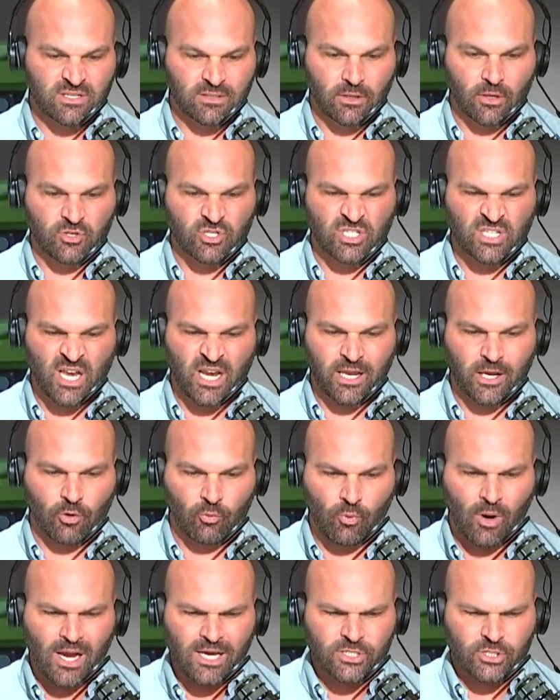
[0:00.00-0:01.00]
you know, steady a
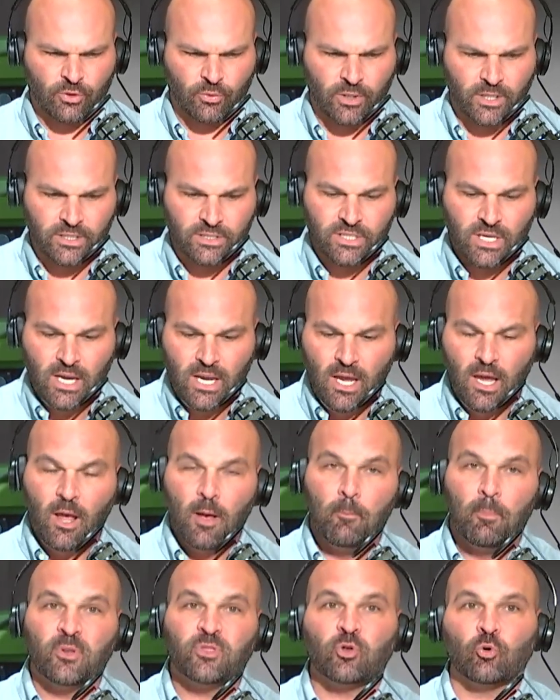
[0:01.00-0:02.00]
roster is.
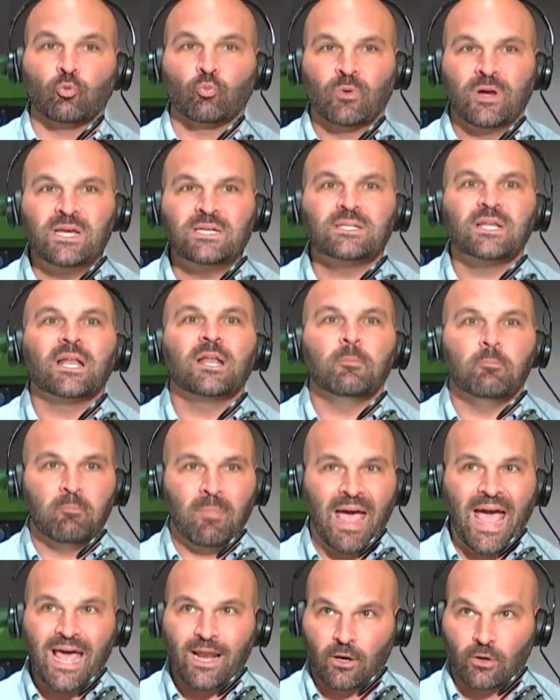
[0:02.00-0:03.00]
But the reason it
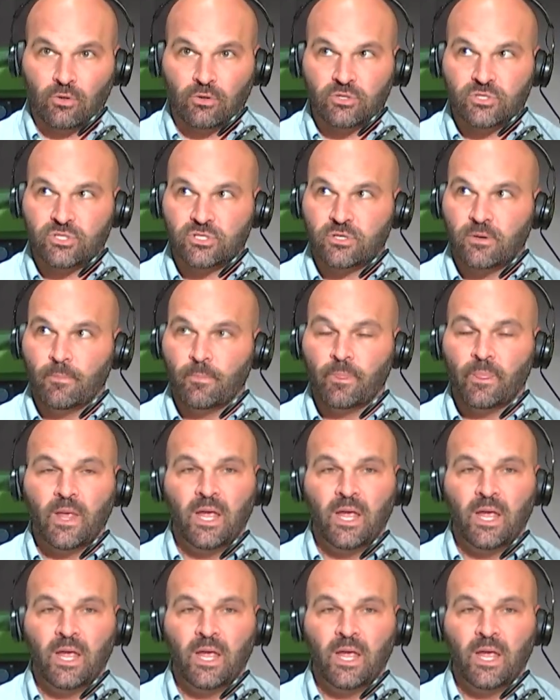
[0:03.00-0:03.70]
matters